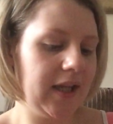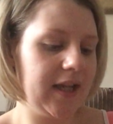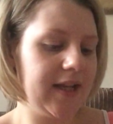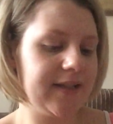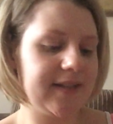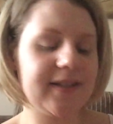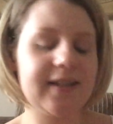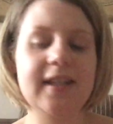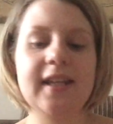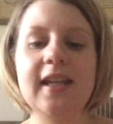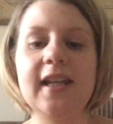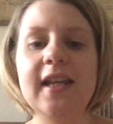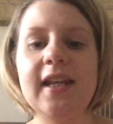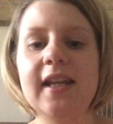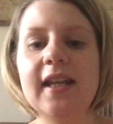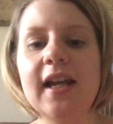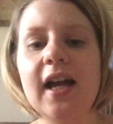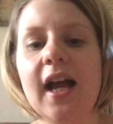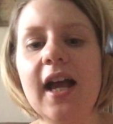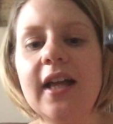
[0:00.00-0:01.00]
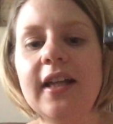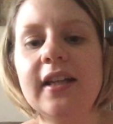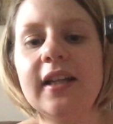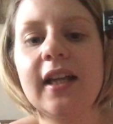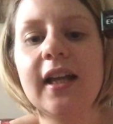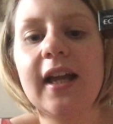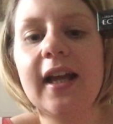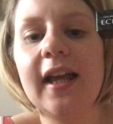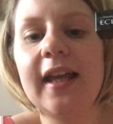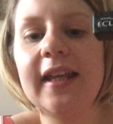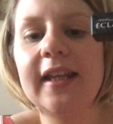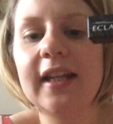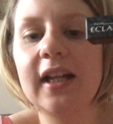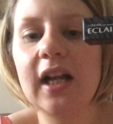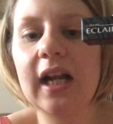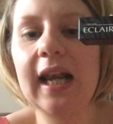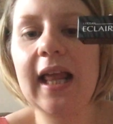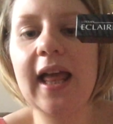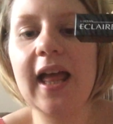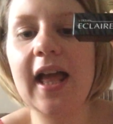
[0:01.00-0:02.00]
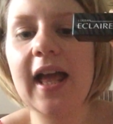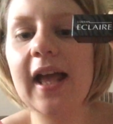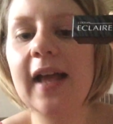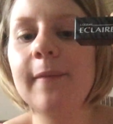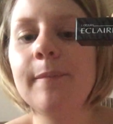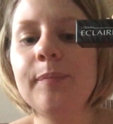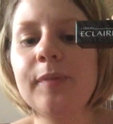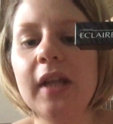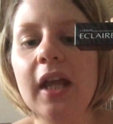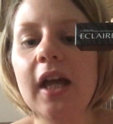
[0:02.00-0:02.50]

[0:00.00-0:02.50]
it's the Eclair